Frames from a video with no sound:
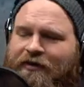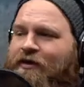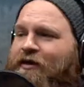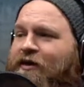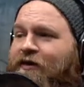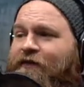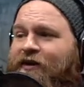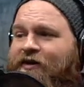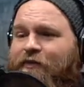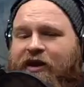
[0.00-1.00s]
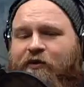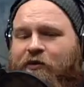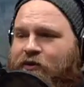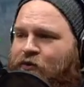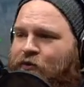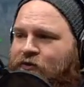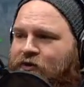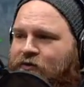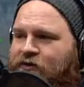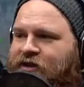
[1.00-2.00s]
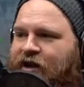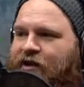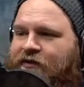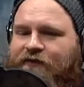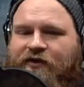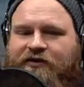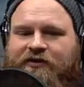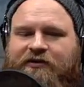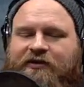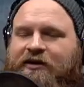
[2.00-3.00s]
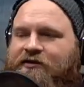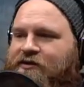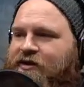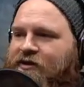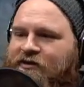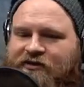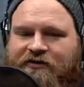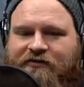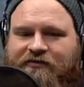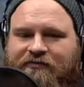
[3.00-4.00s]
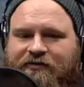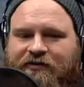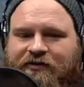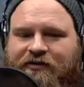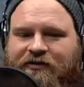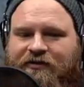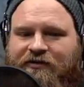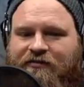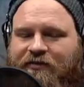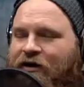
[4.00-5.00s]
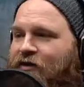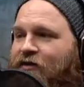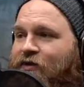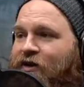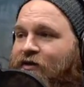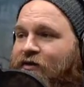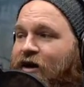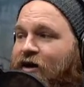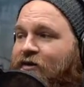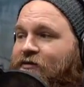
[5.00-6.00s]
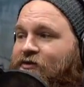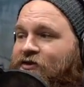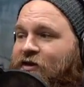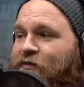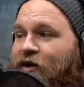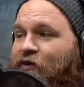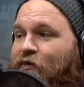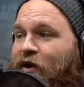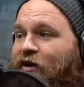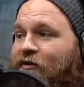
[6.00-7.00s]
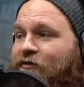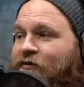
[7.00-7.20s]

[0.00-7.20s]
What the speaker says: I definitely need to make one with a cool new saying on the front that doesn't say just Mark III on it. It should say Mark III Bear.